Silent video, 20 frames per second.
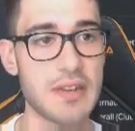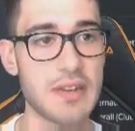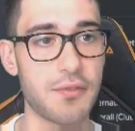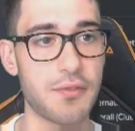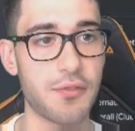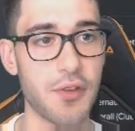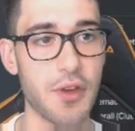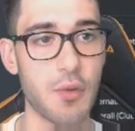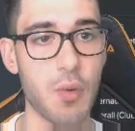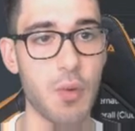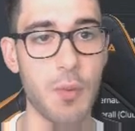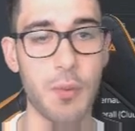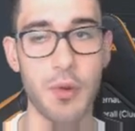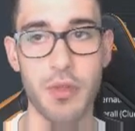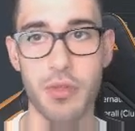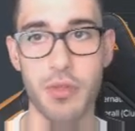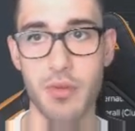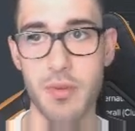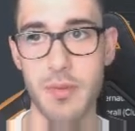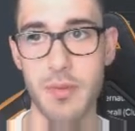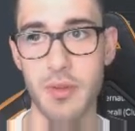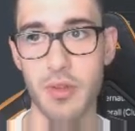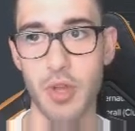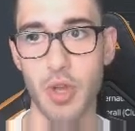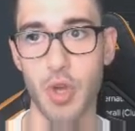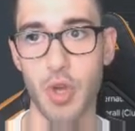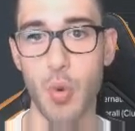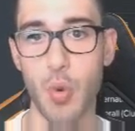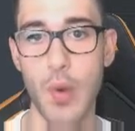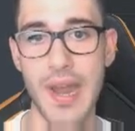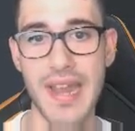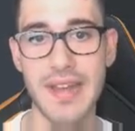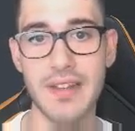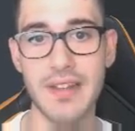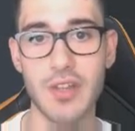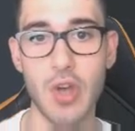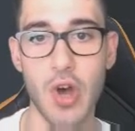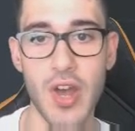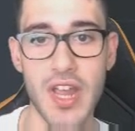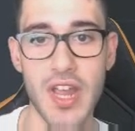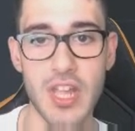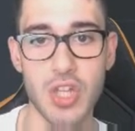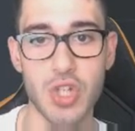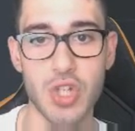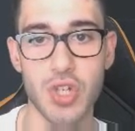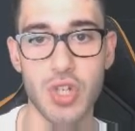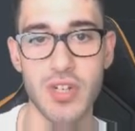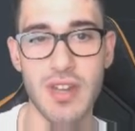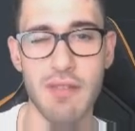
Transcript: for 1.3 million quid, got injured,